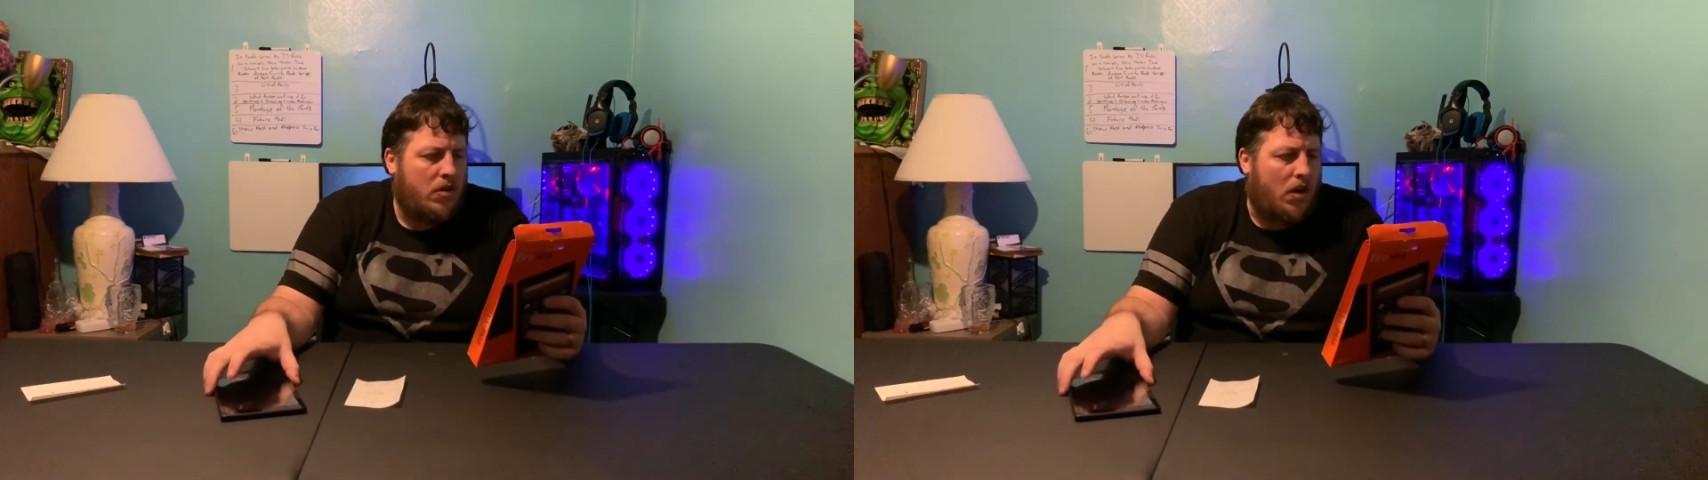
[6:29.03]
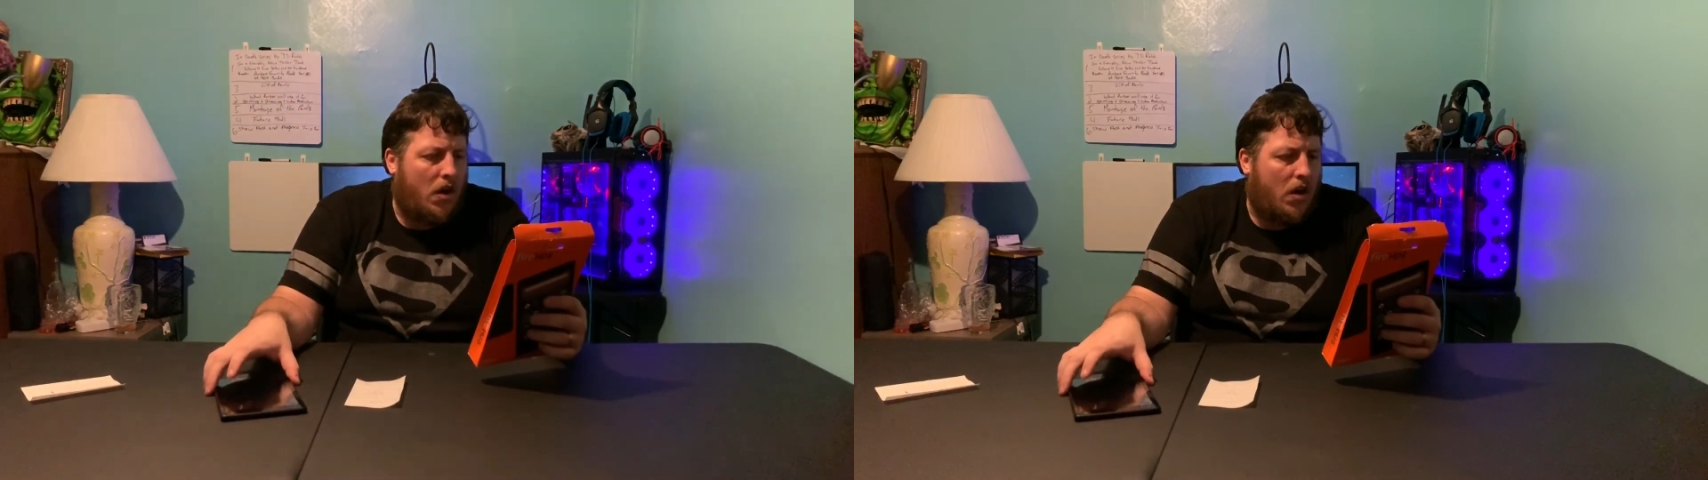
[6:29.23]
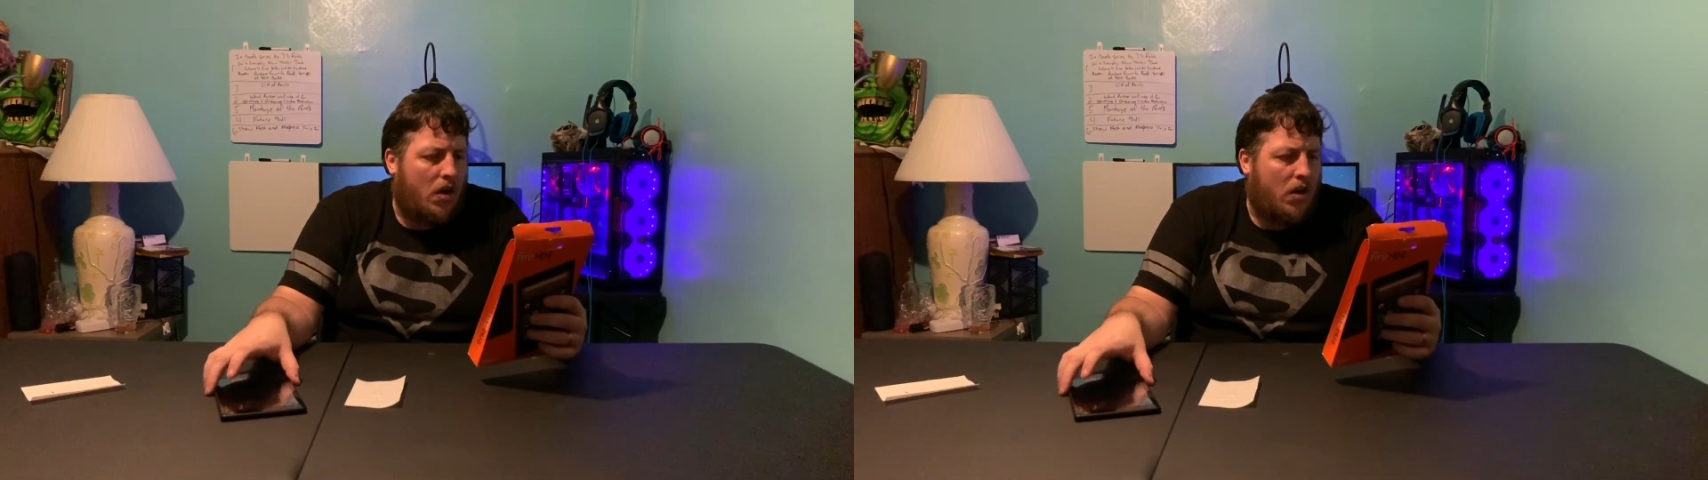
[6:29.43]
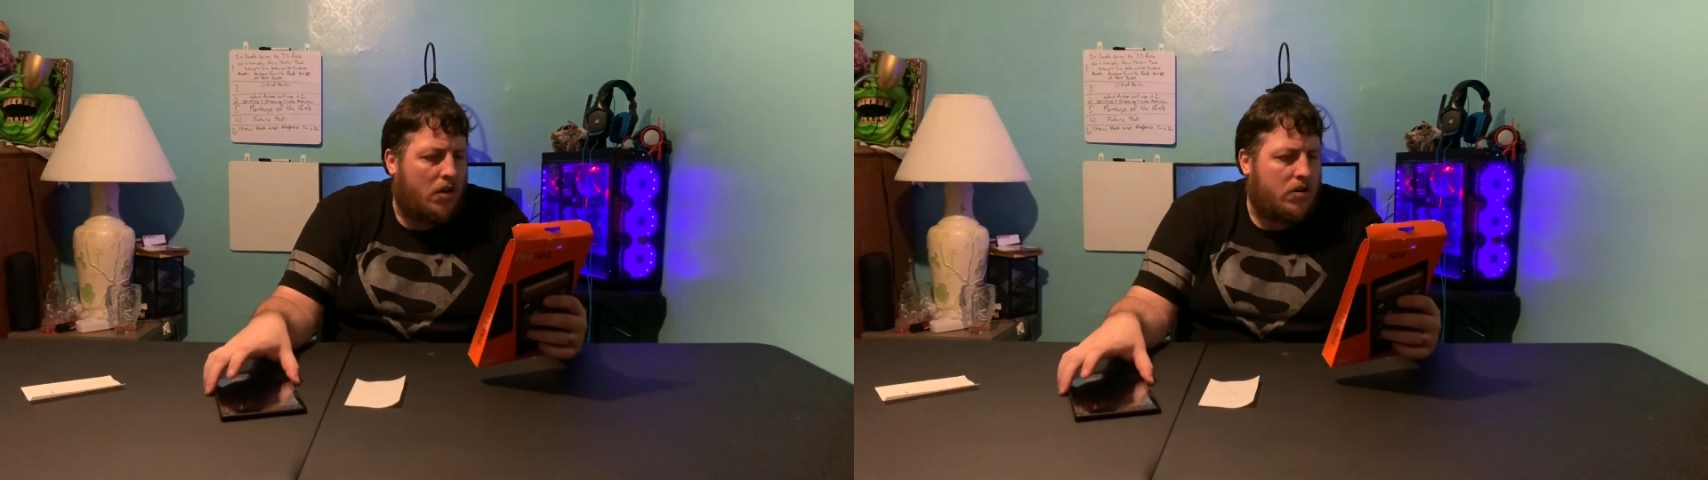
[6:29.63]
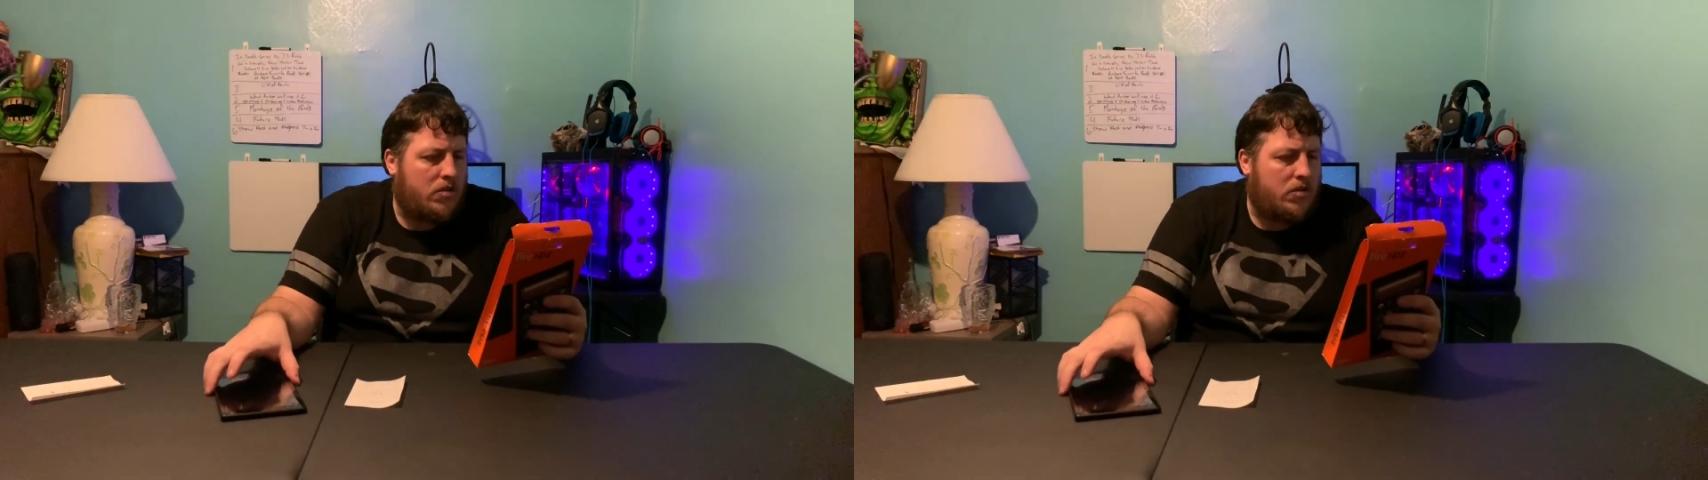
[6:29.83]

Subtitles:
Oh,